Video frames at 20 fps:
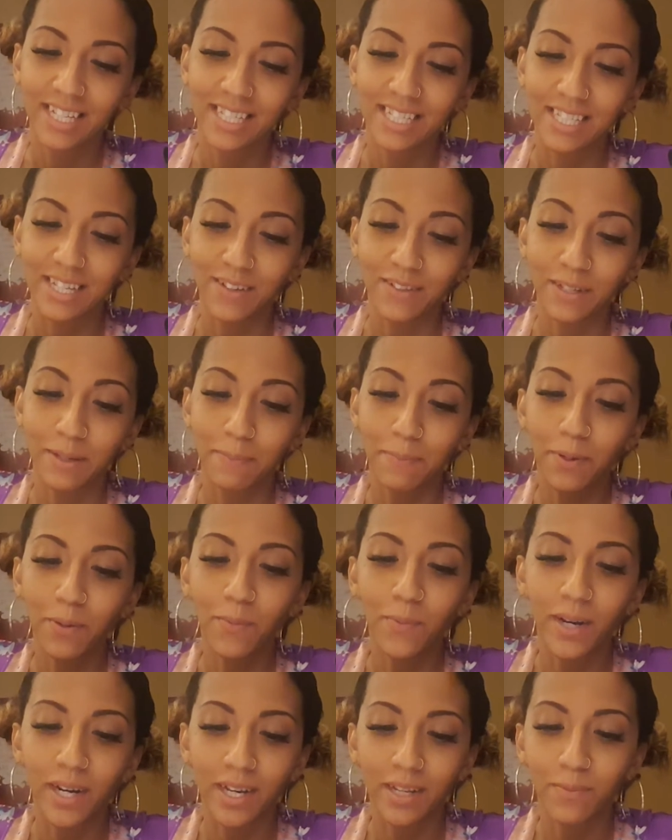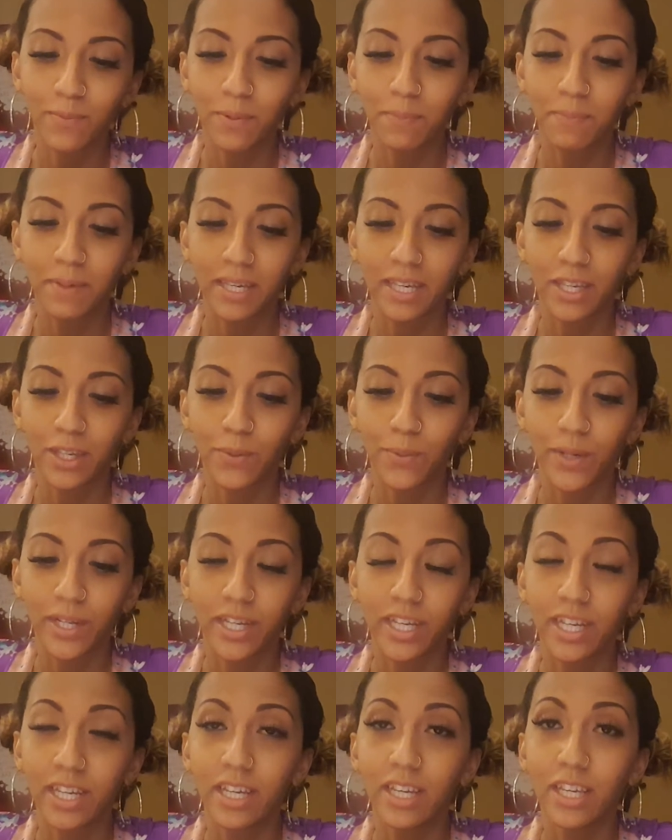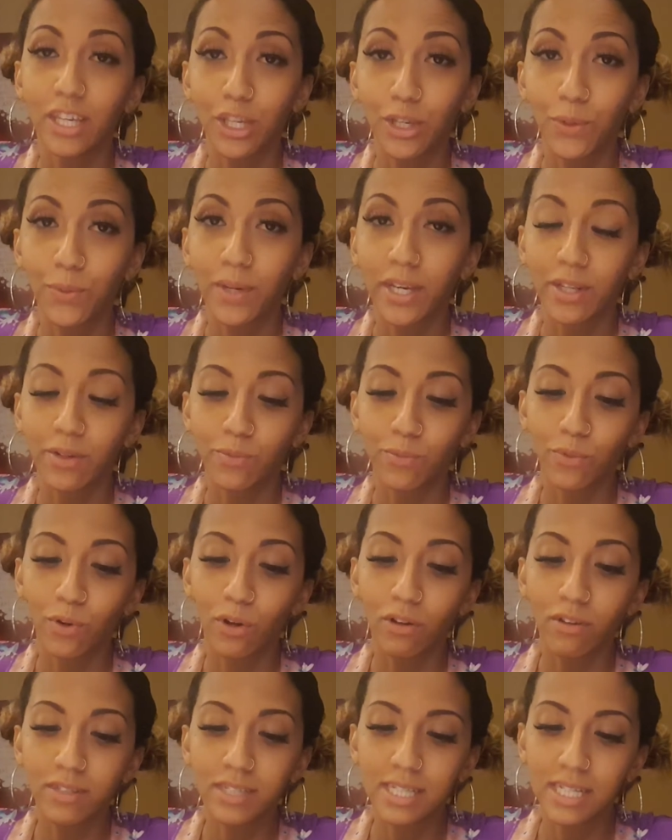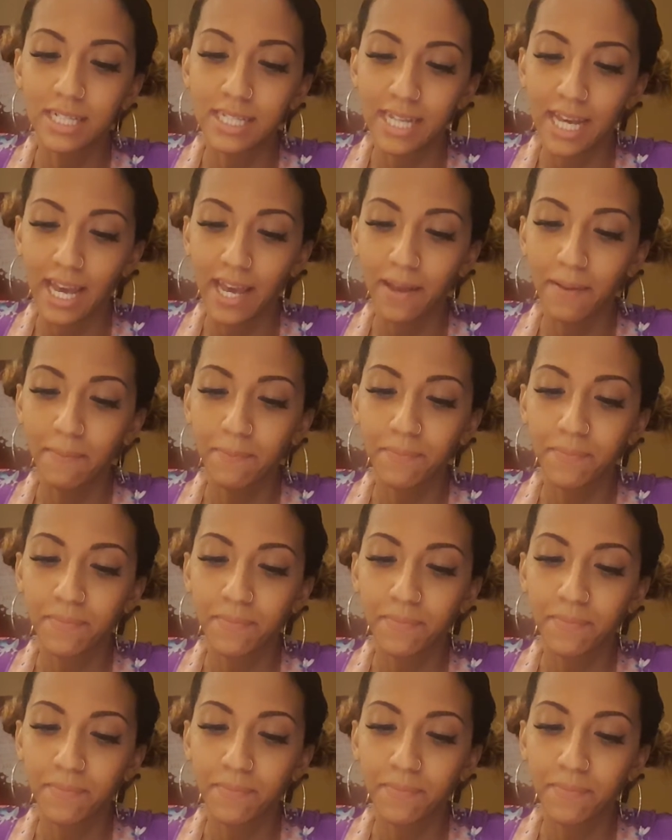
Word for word: So, number one would be you you enroll today.